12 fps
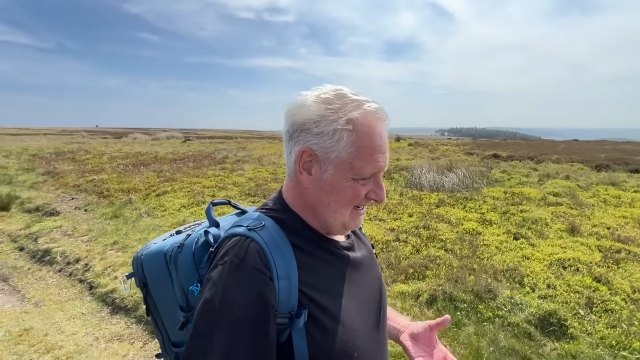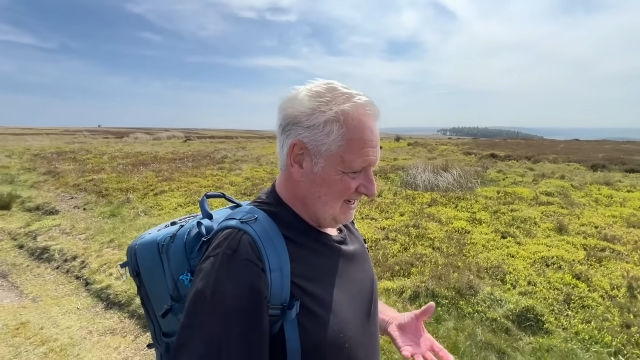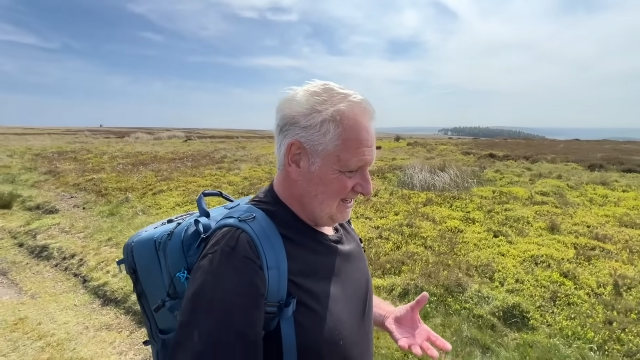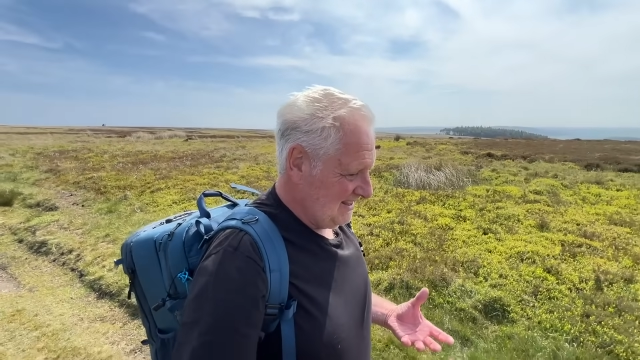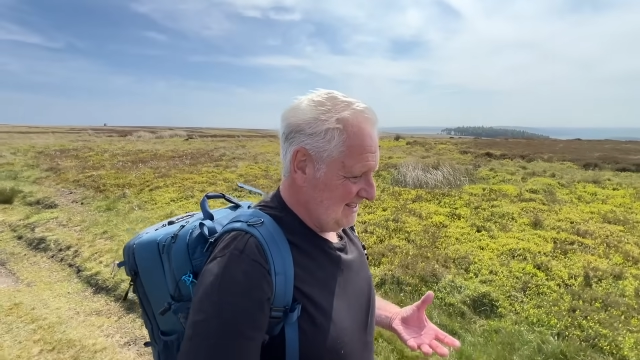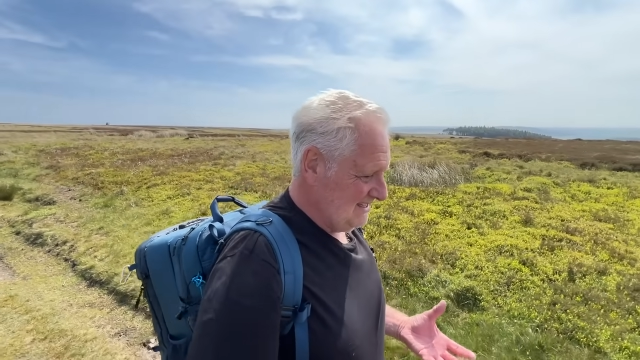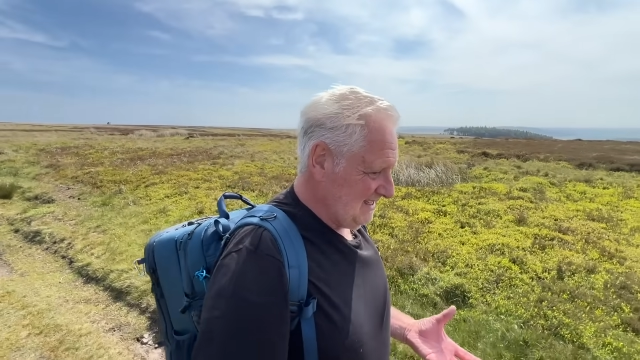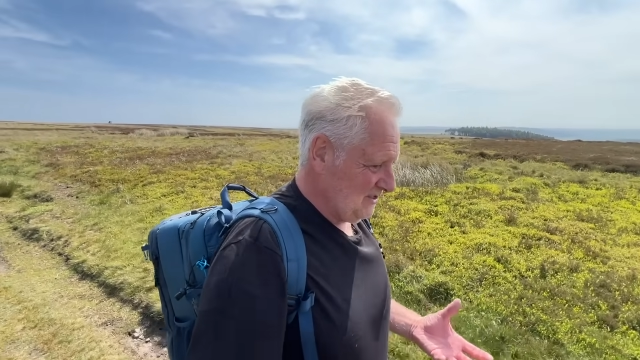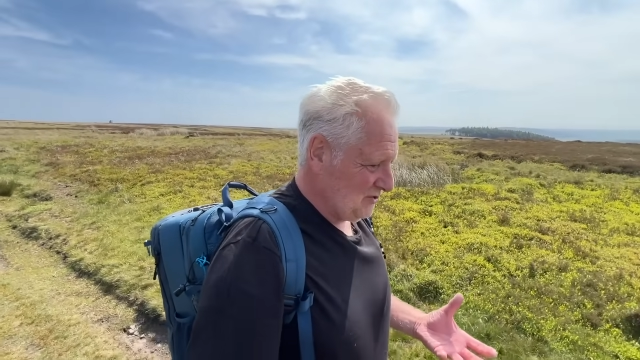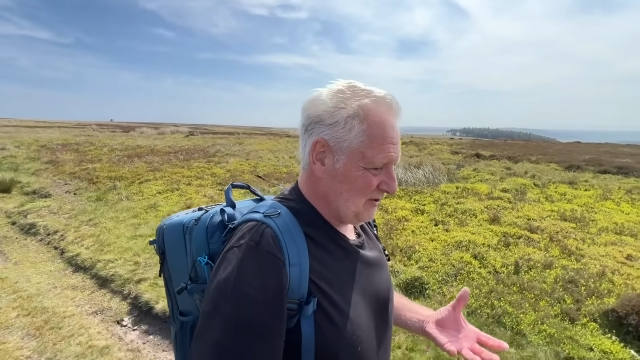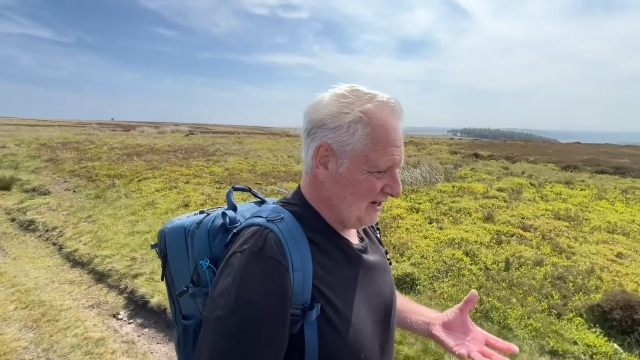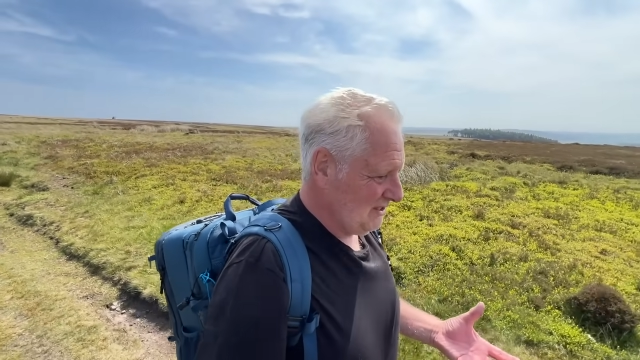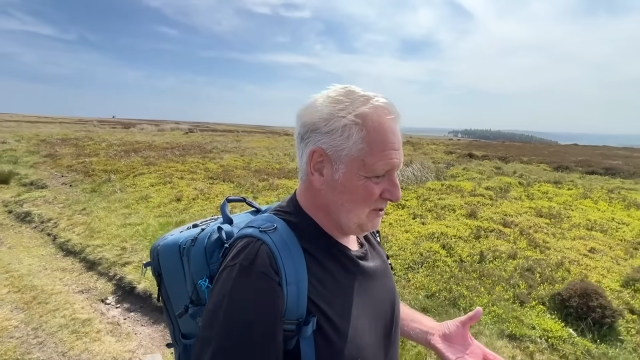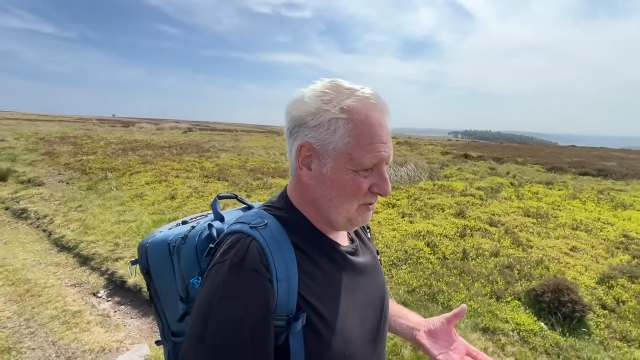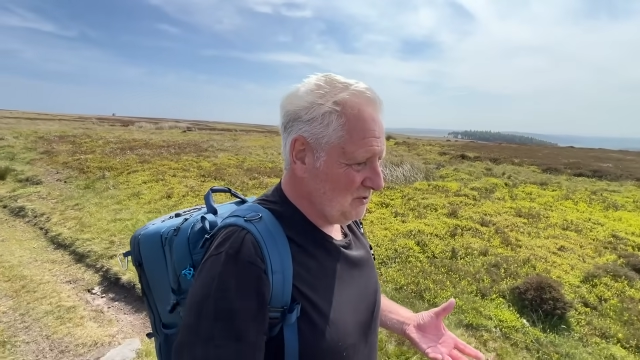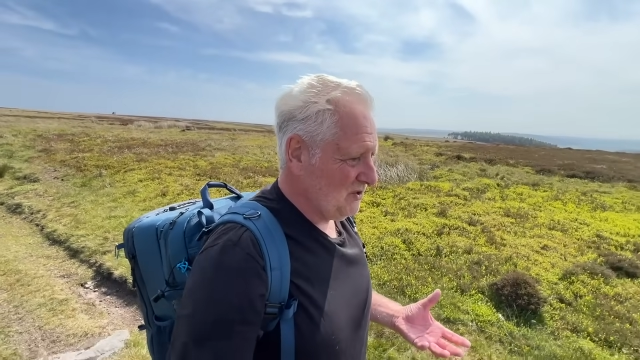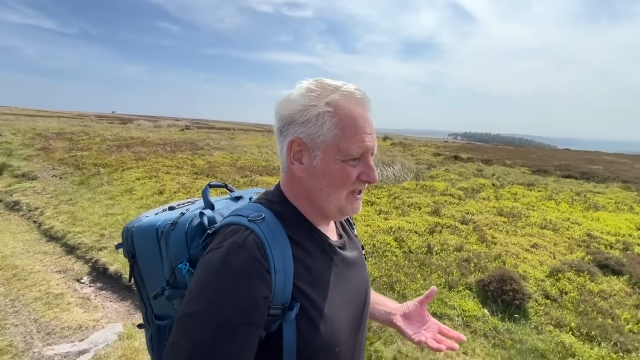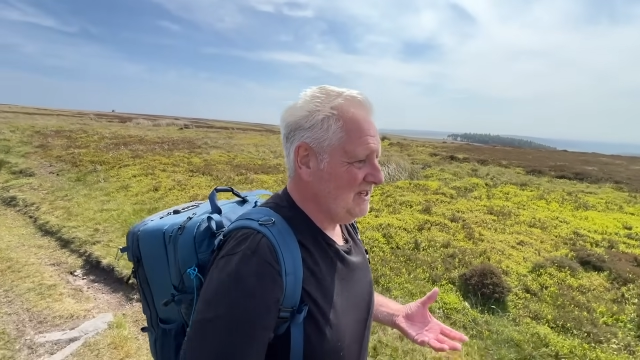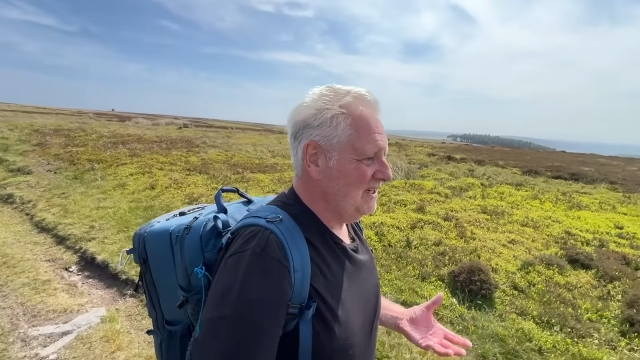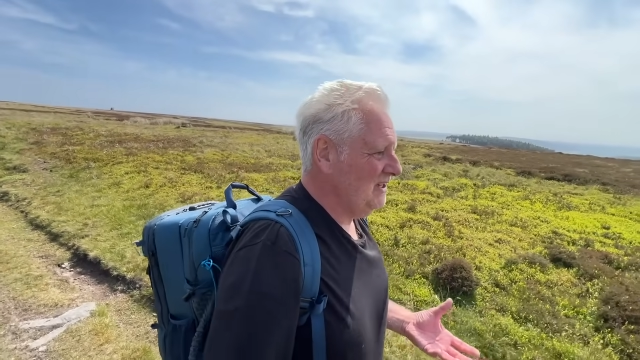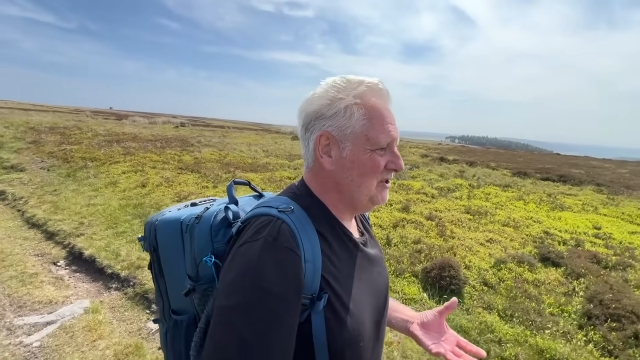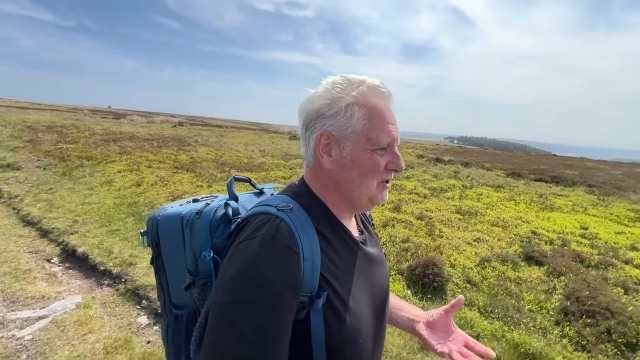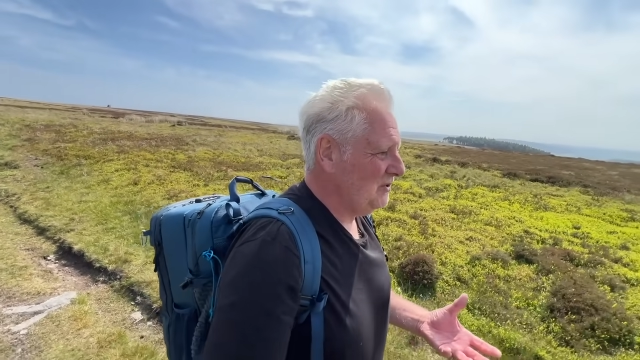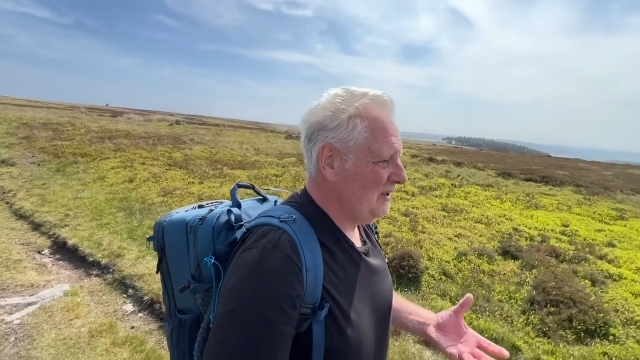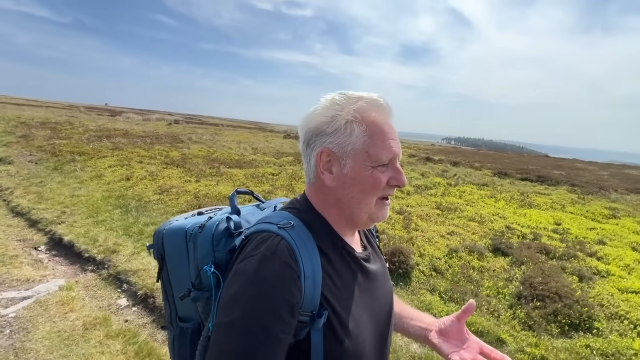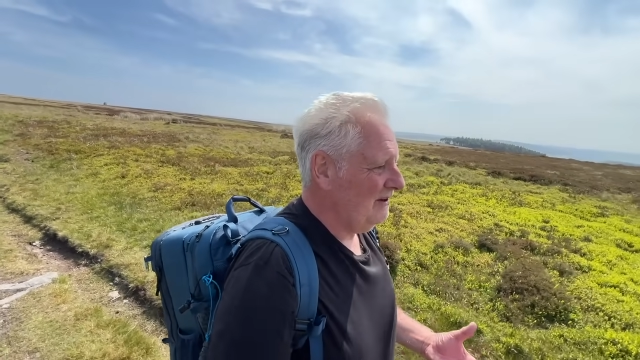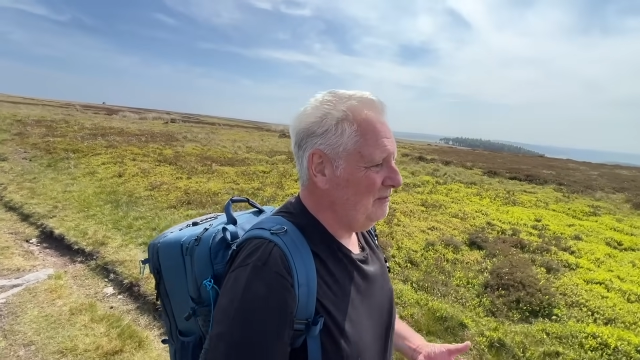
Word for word: And this is trying to address an issue that